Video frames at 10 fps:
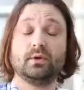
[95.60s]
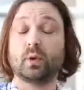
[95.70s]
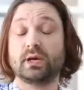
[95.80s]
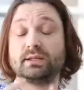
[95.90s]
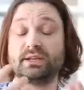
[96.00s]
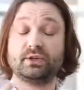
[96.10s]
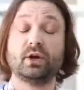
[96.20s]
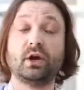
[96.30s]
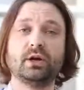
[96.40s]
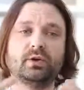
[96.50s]
An organ like your
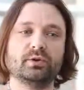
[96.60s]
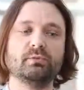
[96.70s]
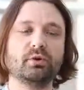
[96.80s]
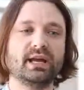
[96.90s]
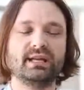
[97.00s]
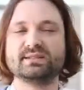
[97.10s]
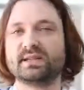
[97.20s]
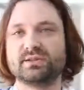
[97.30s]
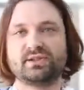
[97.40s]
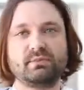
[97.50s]
heart or your brain is
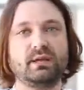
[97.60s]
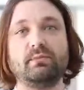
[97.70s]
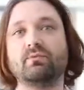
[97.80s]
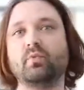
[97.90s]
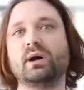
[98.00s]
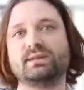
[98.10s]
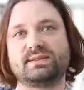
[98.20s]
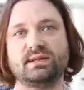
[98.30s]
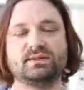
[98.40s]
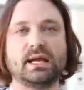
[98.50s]
not just made up of one
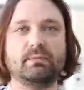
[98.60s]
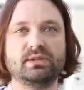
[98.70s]
cell type,